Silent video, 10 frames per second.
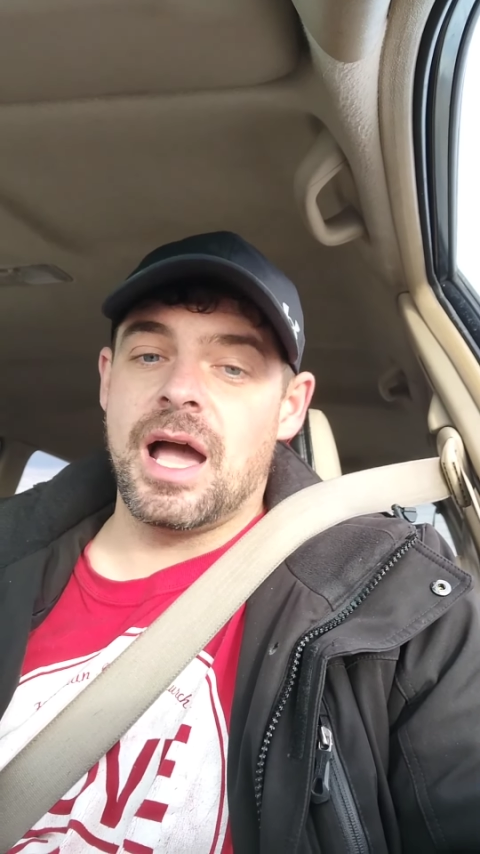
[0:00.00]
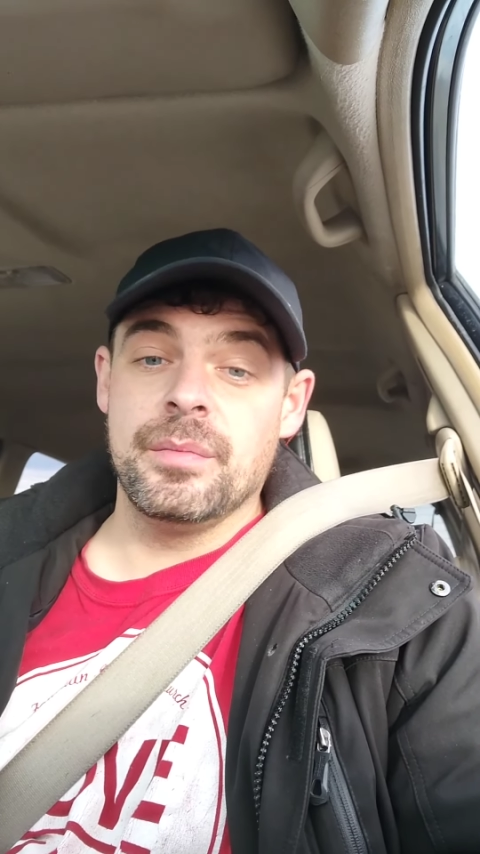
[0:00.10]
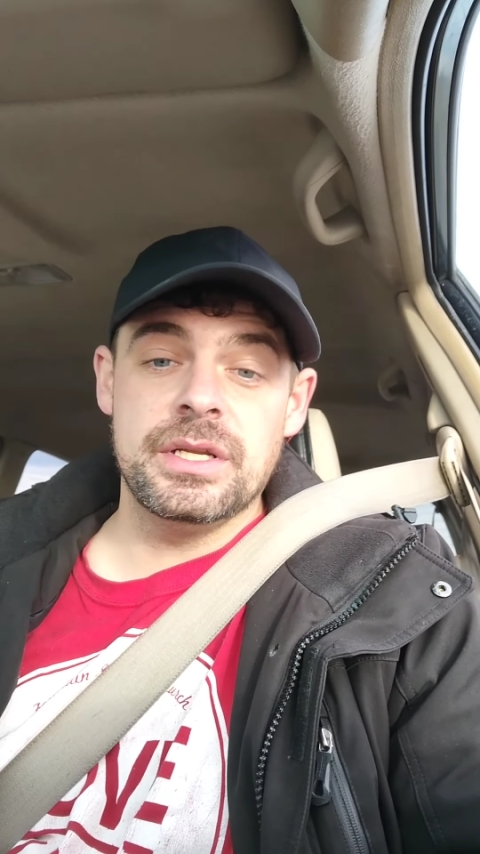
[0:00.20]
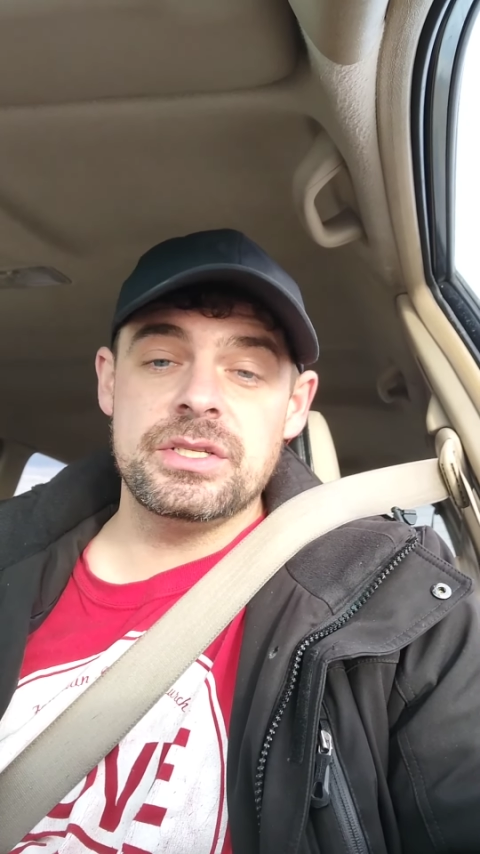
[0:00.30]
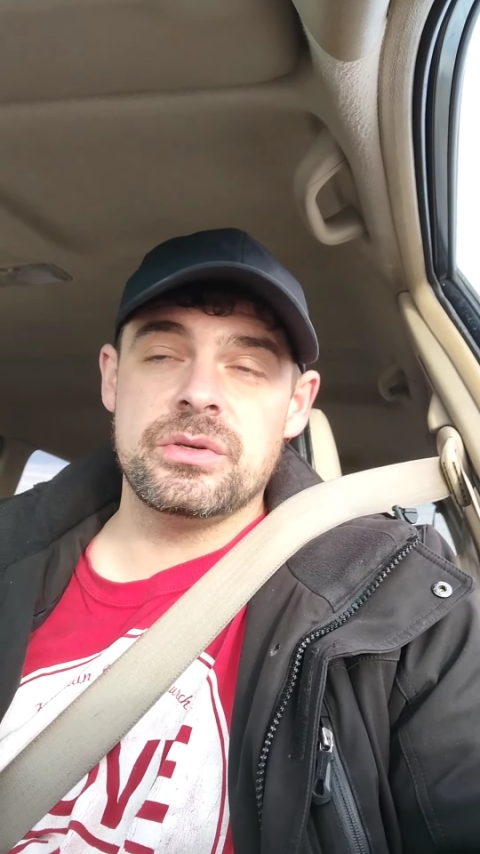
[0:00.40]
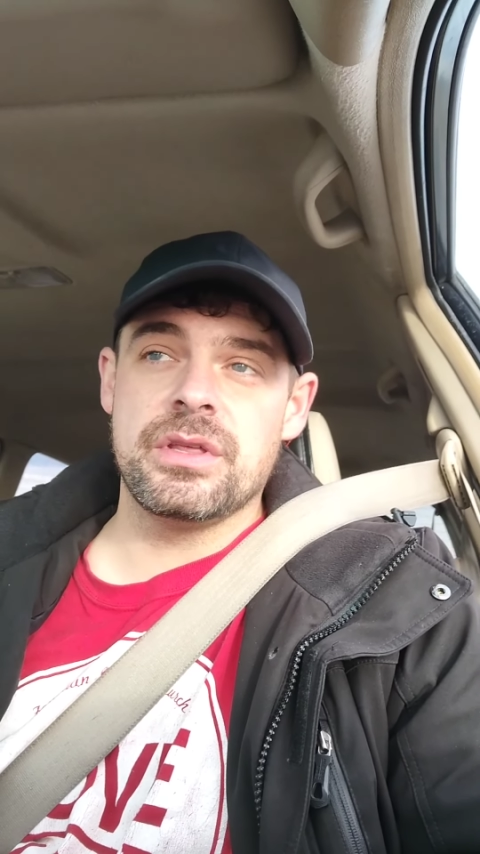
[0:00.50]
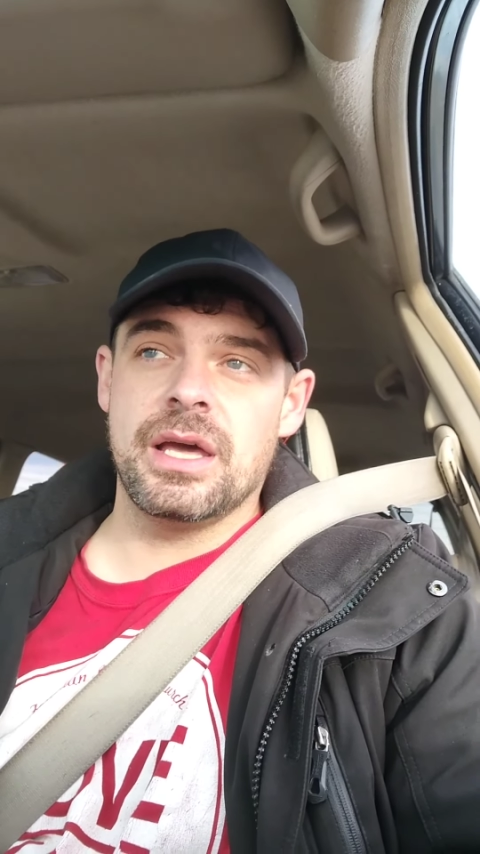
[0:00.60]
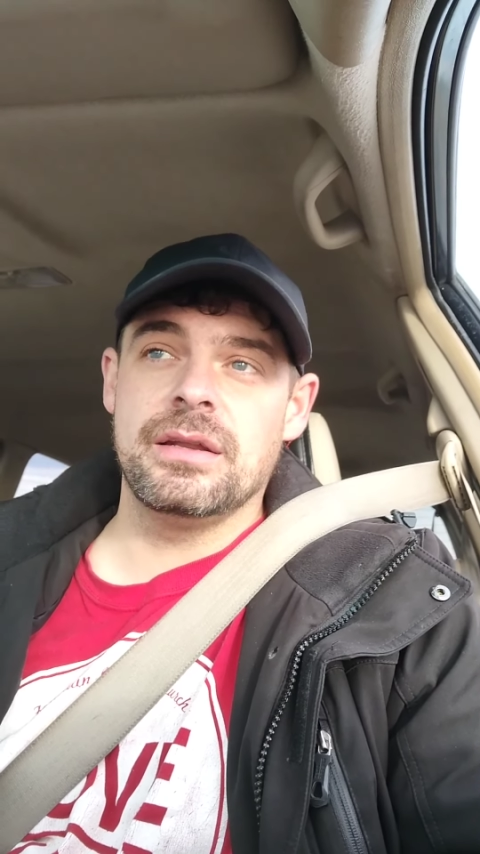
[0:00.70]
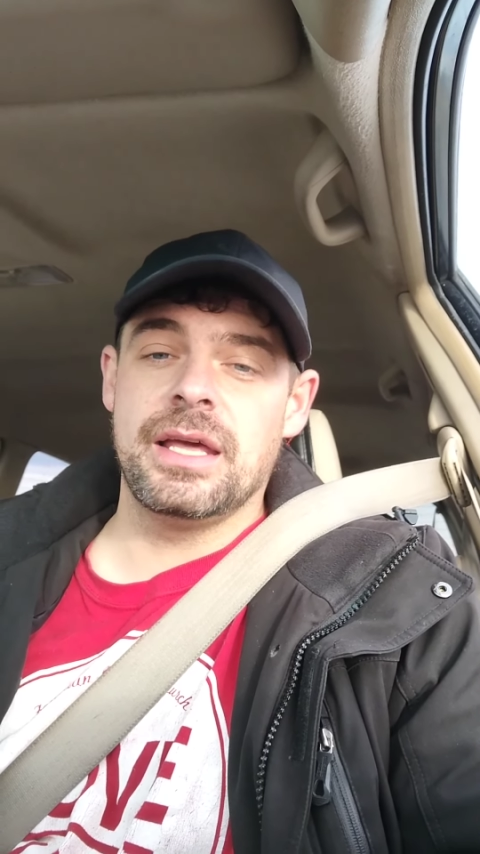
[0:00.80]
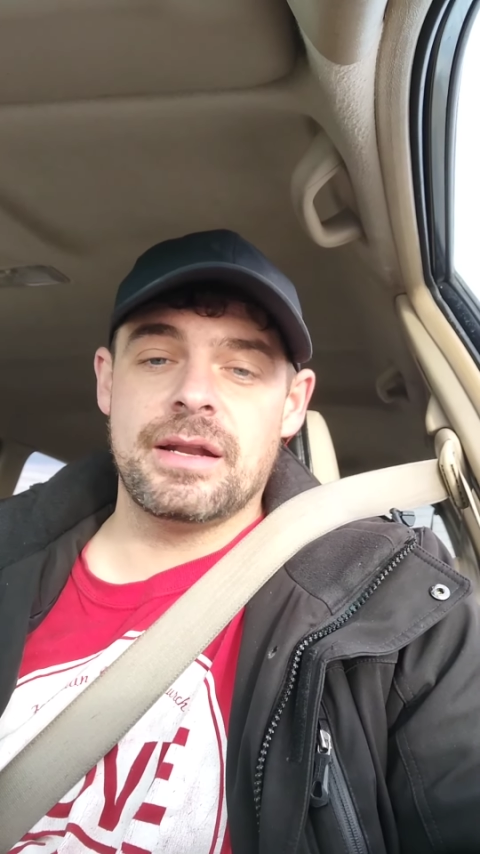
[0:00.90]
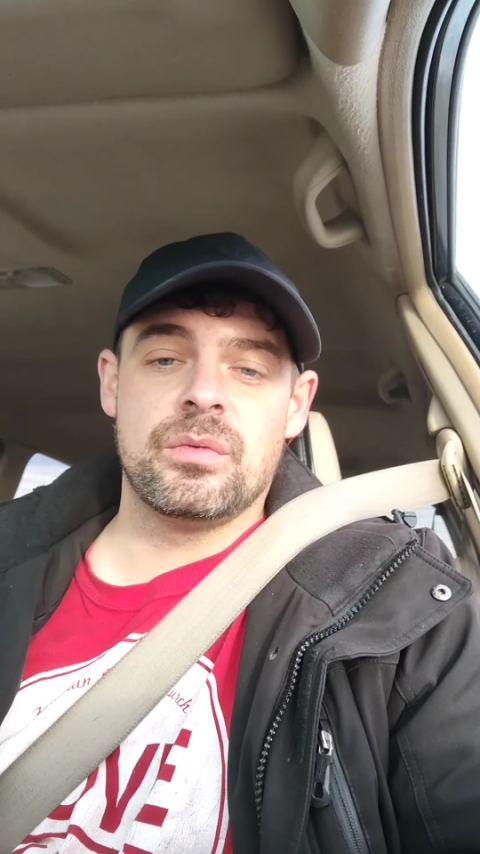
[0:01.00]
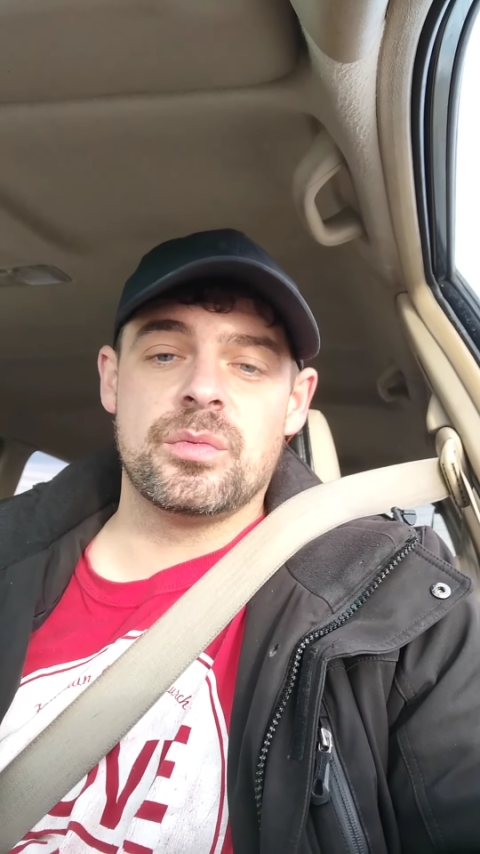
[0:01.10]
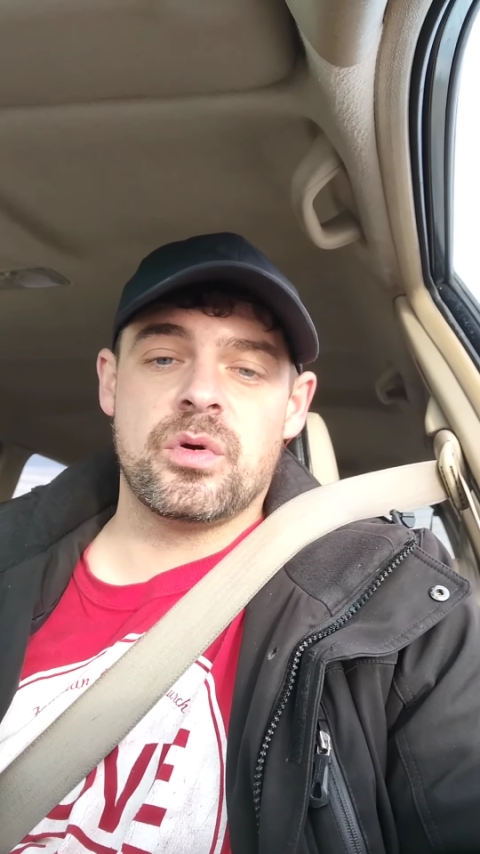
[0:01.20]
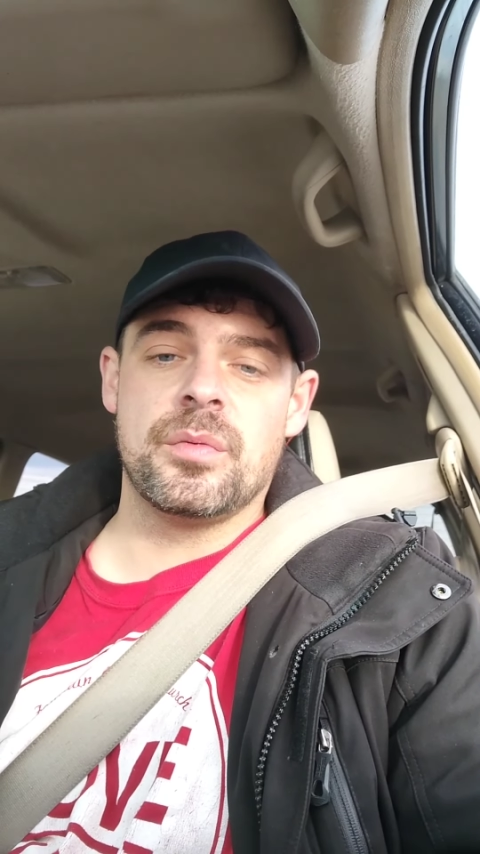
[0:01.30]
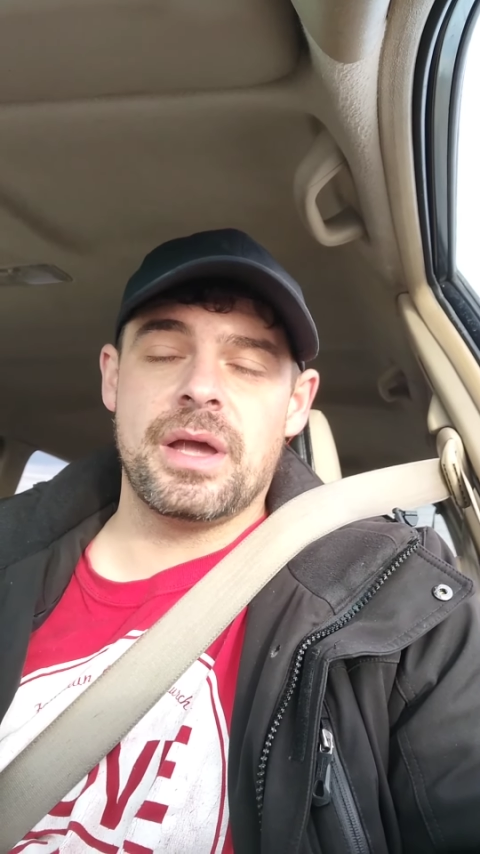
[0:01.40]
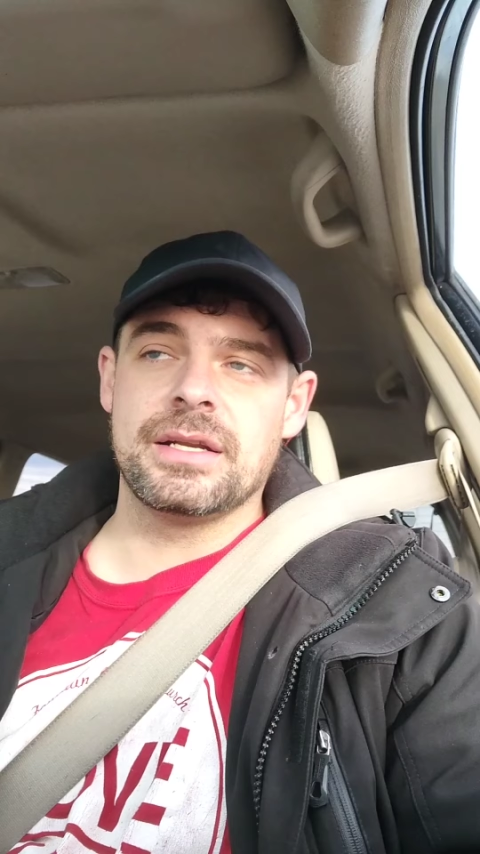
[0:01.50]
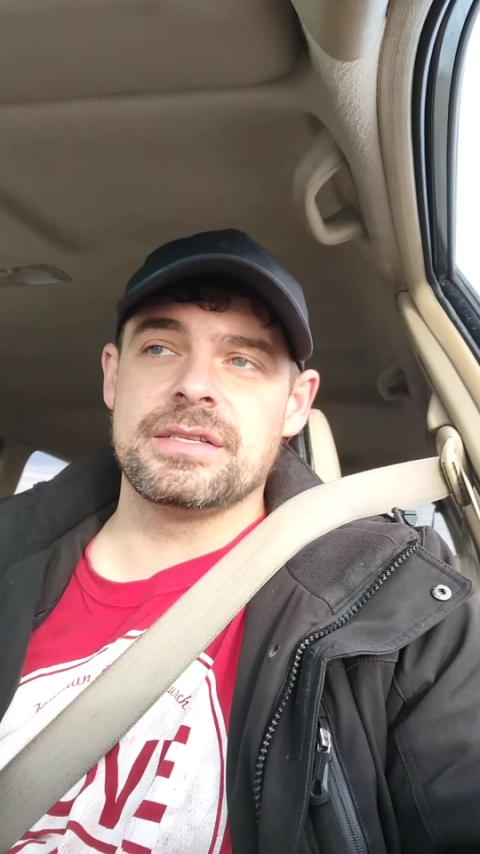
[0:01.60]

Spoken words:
I'm going to do that, and I'll report back